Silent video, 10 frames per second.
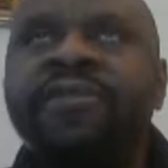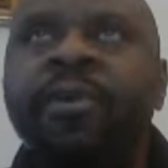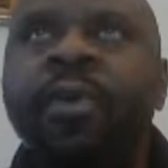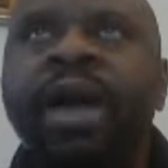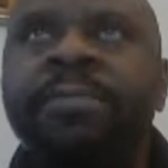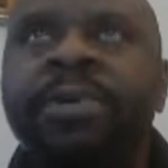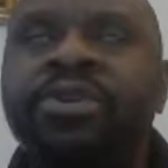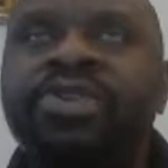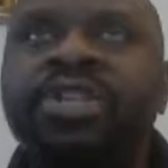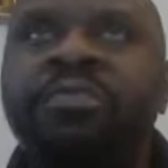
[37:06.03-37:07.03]
If a white
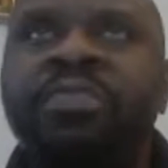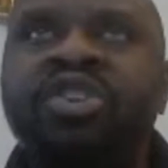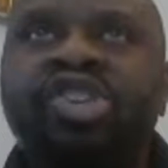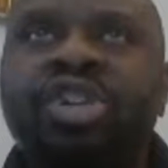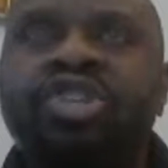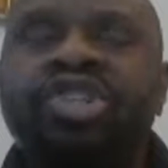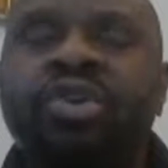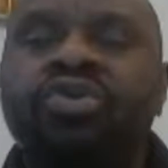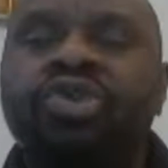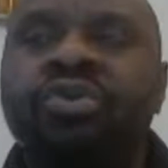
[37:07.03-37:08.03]
person is pushing a
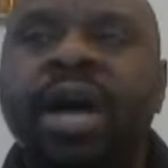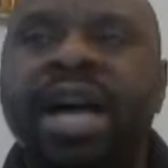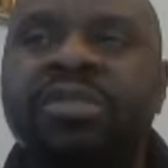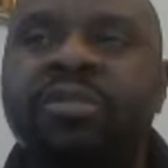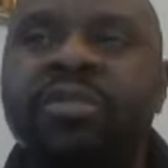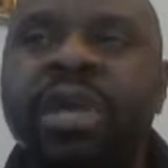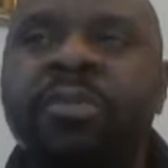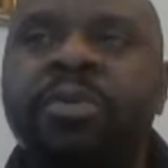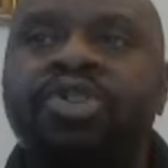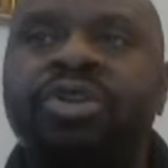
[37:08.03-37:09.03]
social gospel,
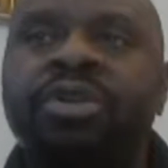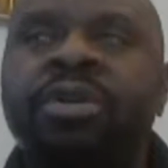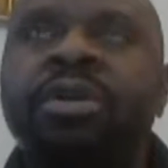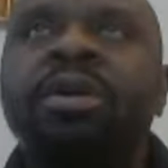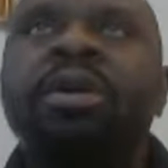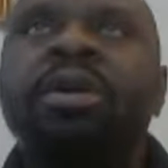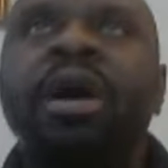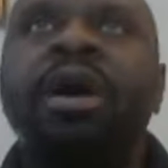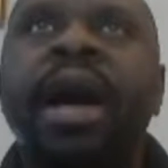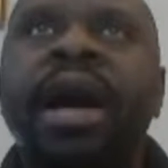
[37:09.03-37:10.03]
they're pushing
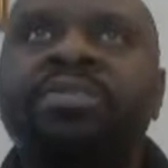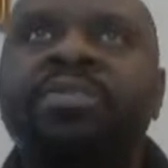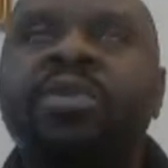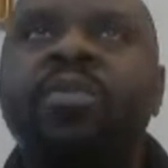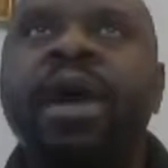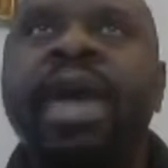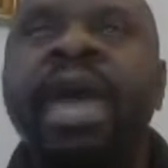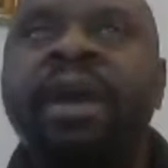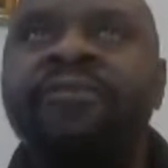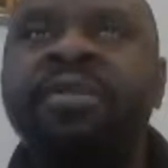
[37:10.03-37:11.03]
a gospel where
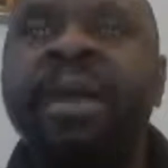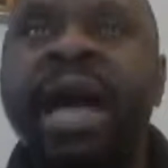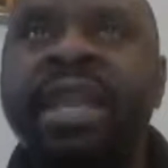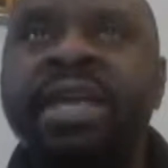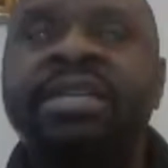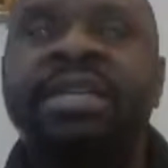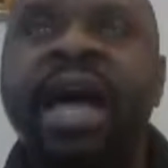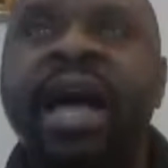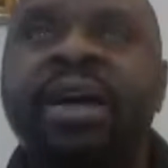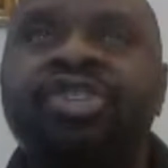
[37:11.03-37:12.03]
everybody is
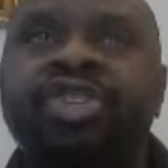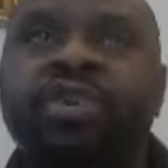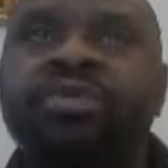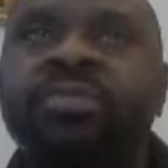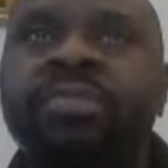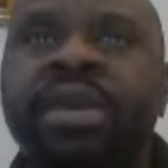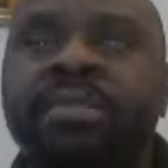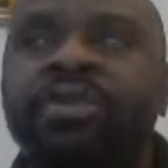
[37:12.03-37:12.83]
God's chosen people.